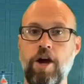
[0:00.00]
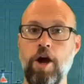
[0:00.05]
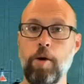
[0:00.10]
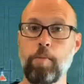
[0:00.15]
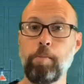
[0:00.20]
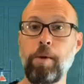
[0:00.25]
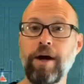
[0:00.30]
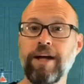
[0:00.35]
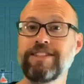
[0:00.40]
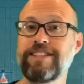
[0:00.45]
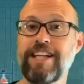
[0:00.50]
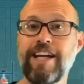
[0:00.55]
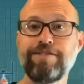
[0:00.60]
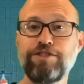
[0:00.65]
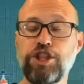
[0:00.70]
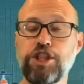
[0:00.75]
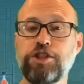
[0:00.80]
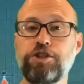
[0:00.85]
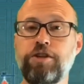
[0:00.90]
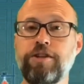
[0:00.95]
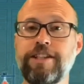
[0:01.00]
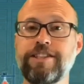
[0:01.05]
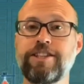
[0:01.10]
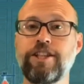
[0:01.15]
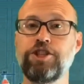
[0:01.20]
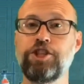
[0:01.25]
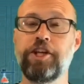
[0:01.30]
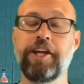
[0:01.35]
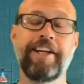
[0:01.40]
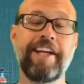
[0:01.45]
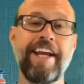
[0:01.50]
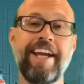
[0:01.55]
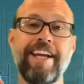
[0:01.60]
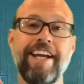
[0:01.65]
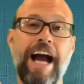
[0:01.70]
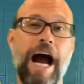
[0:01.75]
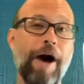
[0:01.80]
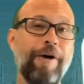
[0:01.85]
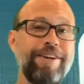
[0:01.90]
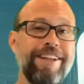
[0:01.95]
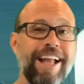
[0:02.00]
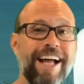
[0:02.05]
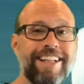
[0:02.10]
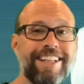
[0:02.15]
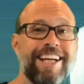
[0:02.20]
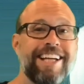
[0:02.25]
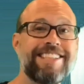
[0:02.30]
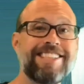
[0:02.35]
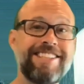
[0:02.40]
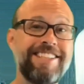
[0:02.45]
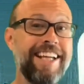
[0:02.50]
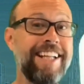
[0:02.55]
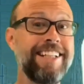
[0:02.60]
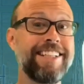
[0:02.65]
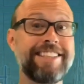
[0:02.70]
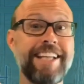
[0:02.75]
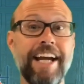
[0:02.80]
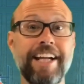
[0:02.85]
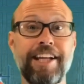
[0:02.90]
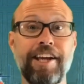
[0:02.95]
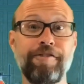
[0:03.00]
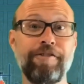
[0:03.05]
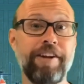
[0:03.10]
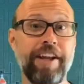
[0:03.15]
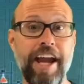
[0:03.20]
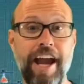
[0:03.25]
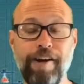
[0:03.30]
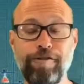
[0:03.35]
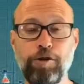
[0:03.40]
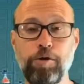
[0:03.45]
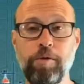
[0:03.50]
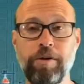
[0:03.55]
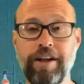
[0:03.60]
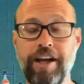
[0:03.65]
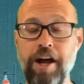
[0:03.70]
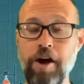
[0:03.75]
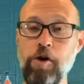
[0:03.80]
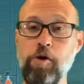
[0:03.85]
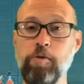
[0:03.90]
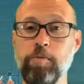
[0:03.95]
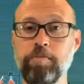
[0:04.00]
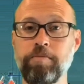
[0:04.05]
But instead of just doing this in GT, I would like to extend this activity to everyone at home.